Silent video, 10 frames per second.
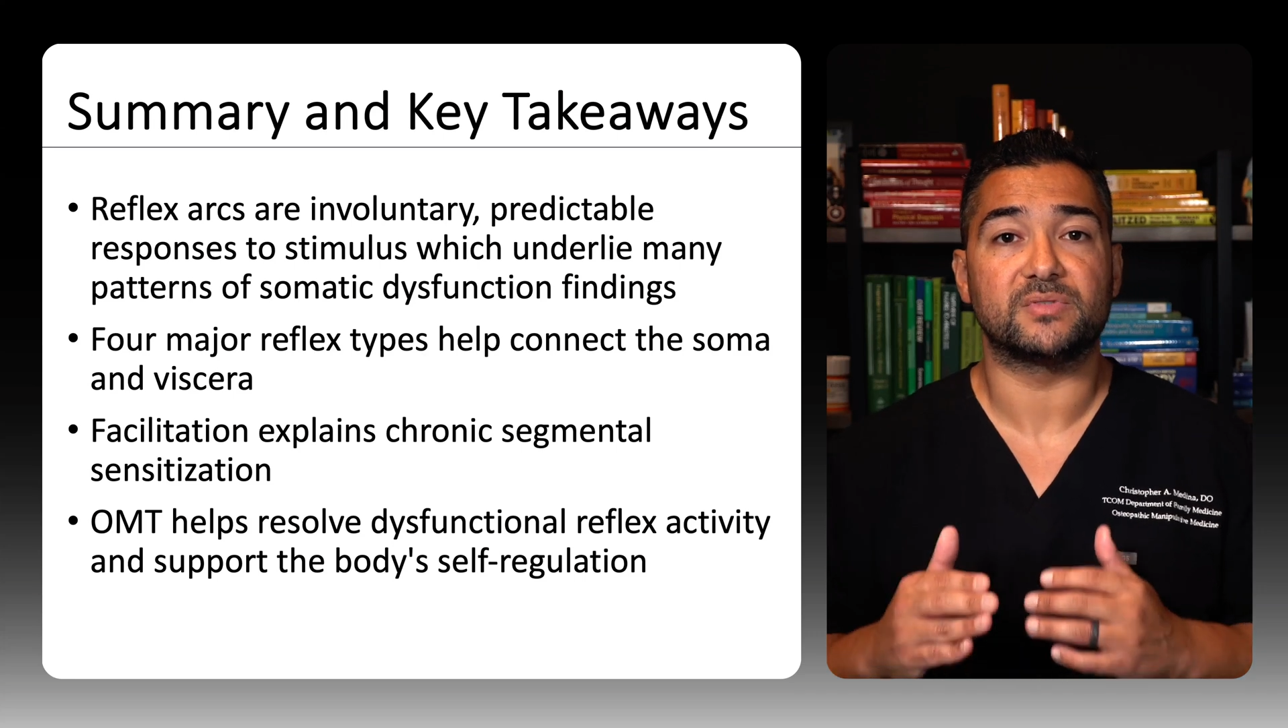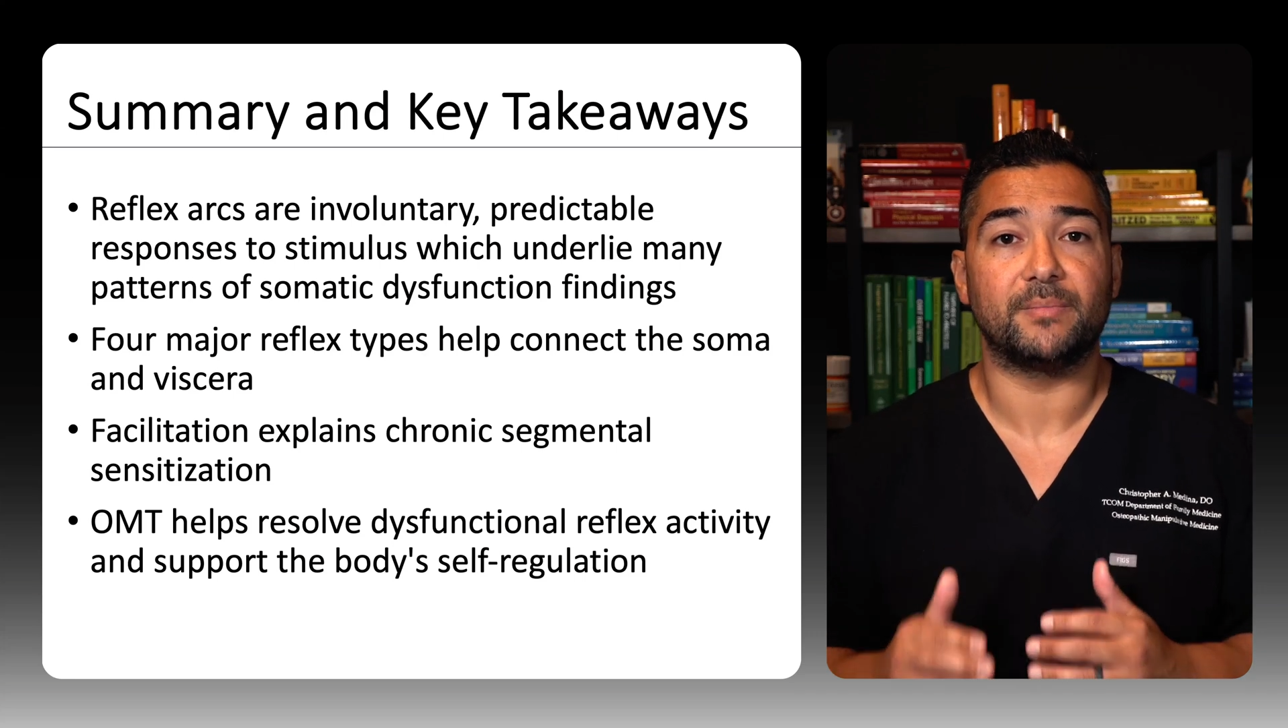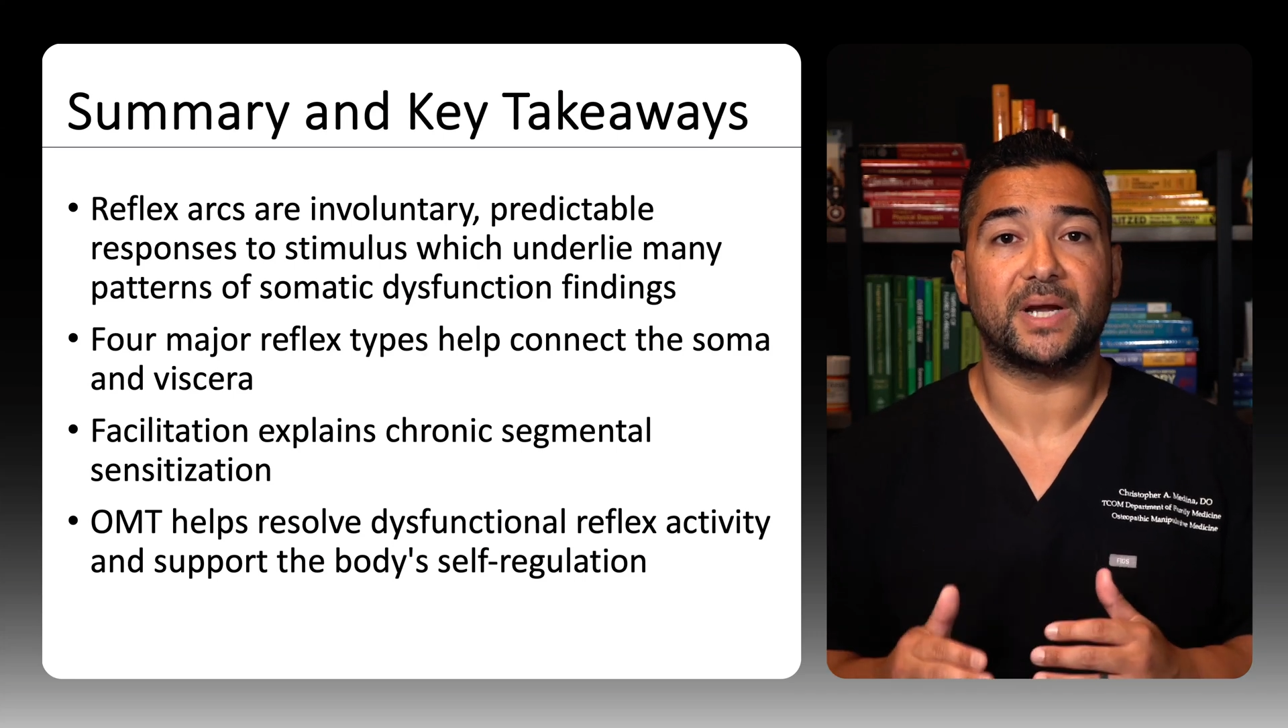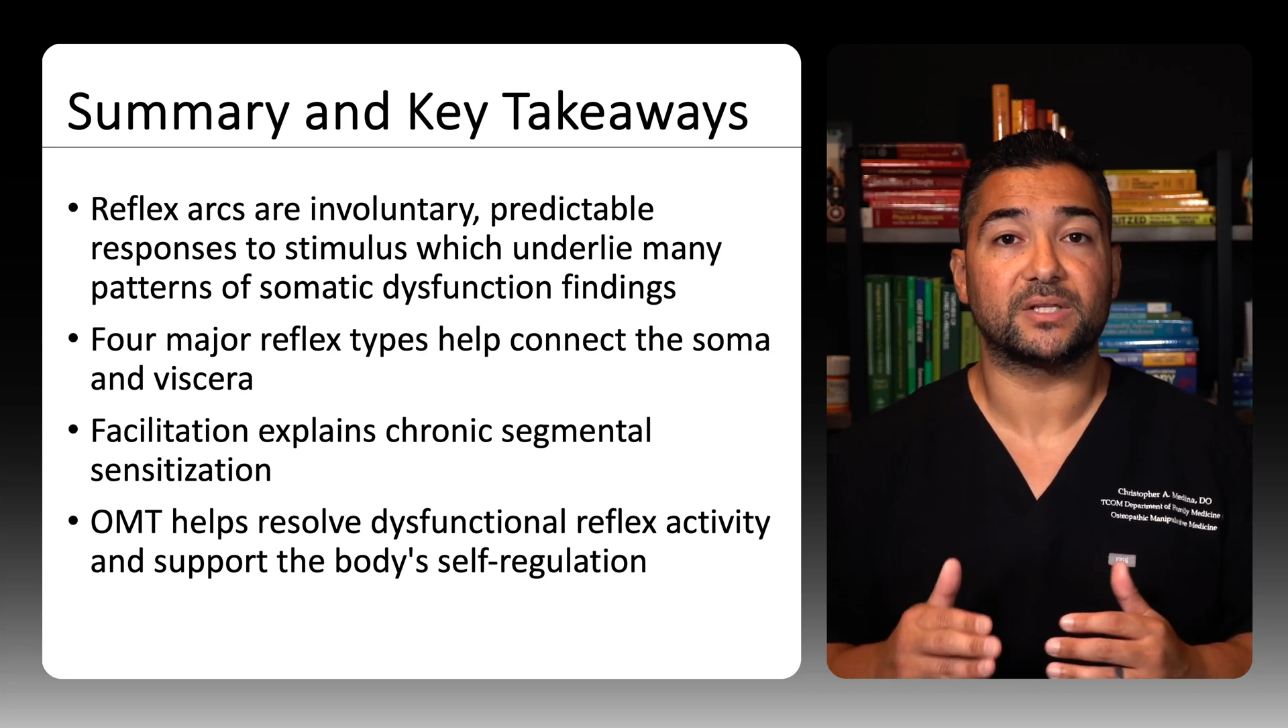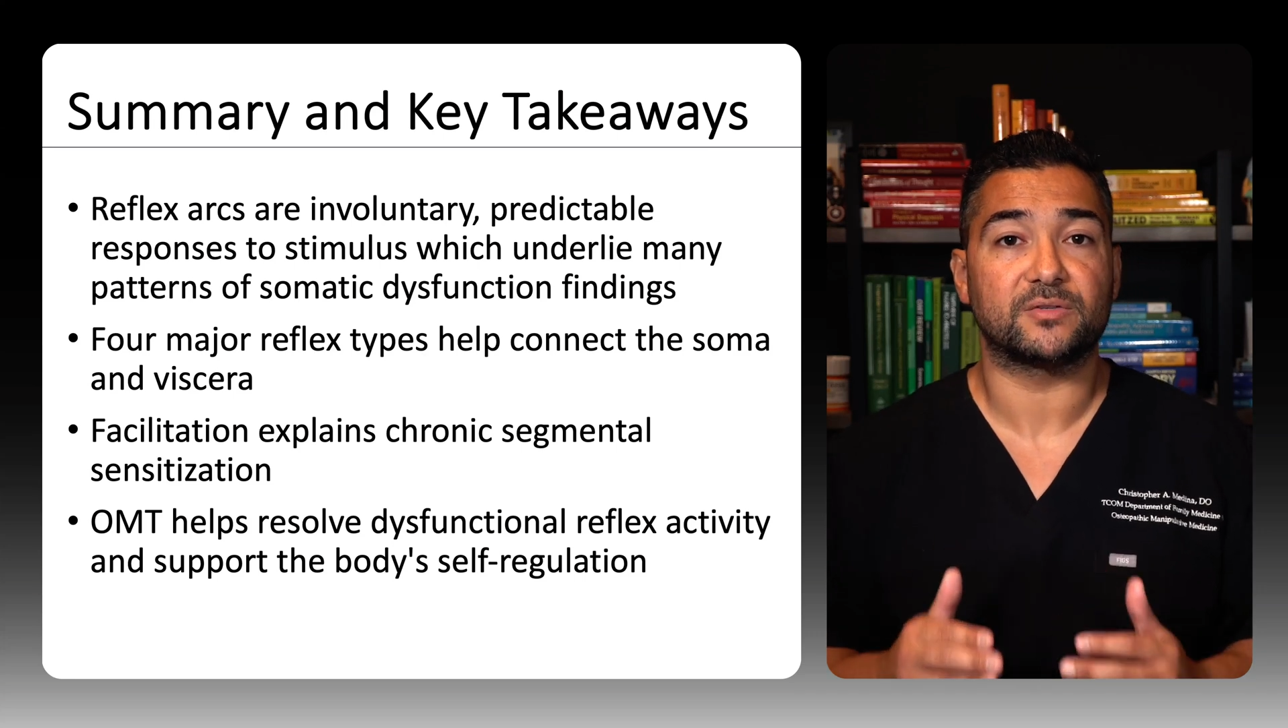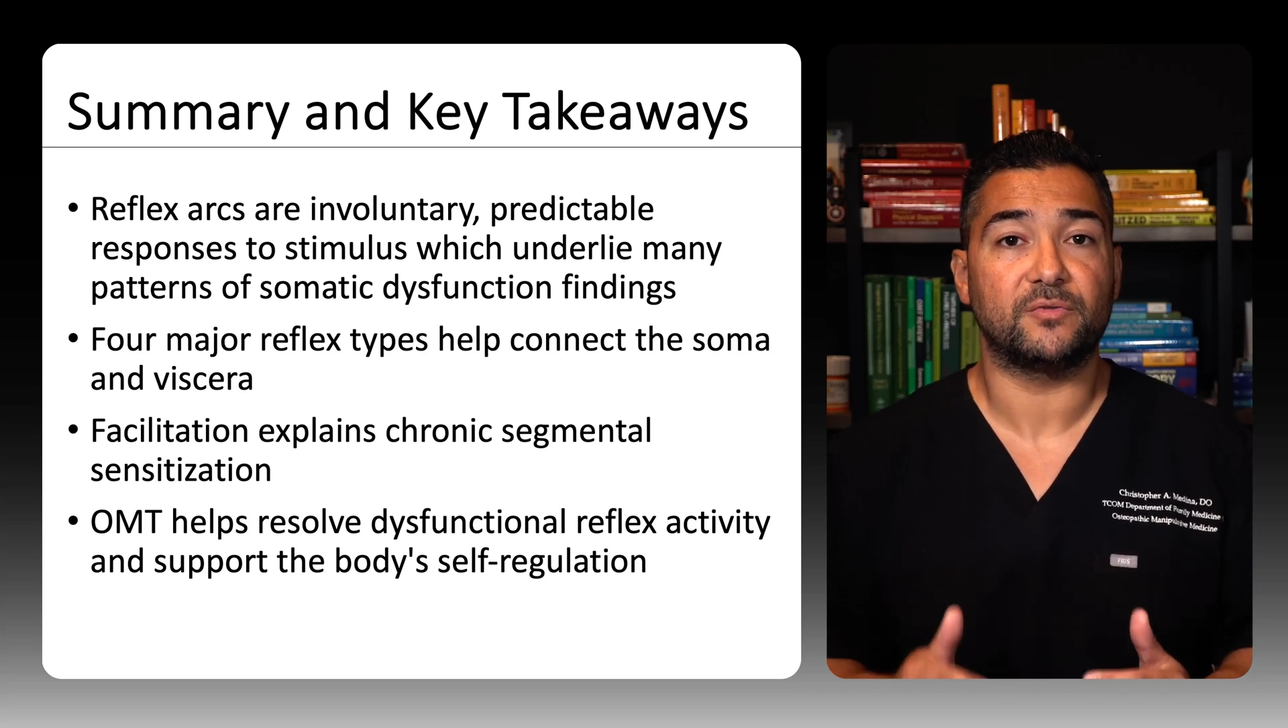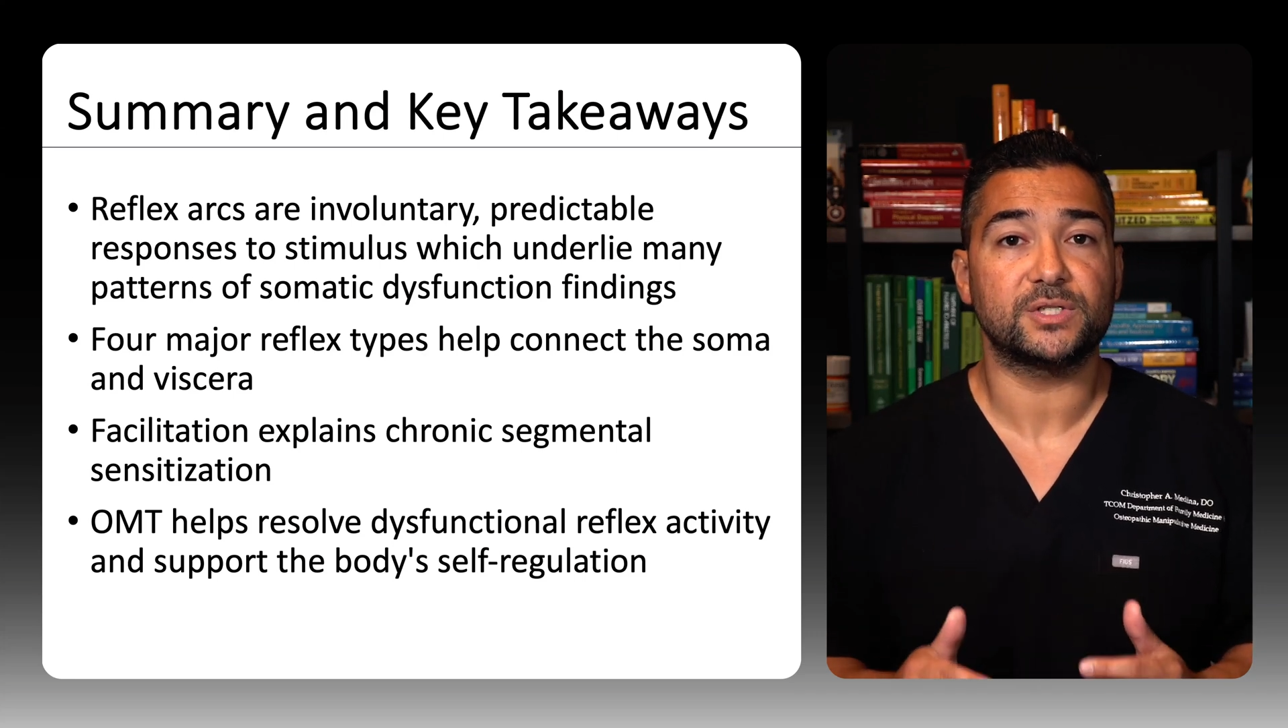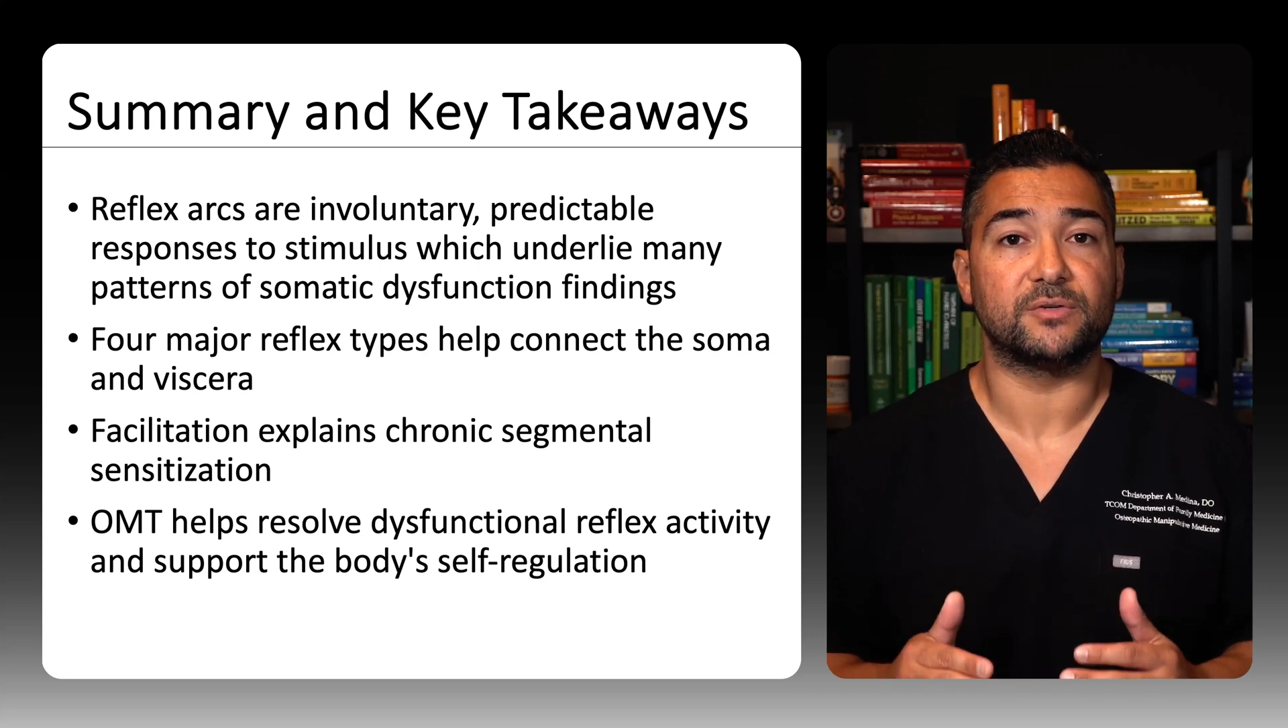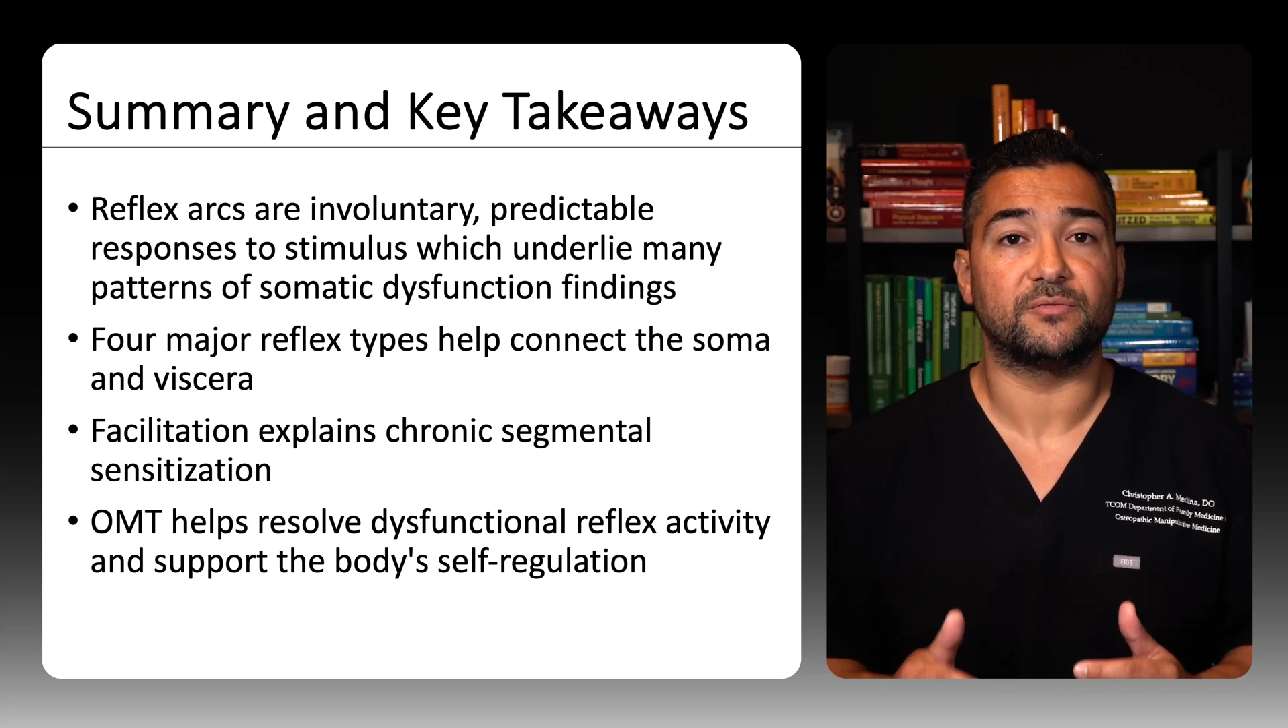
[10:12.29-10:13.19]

somatic dysfunction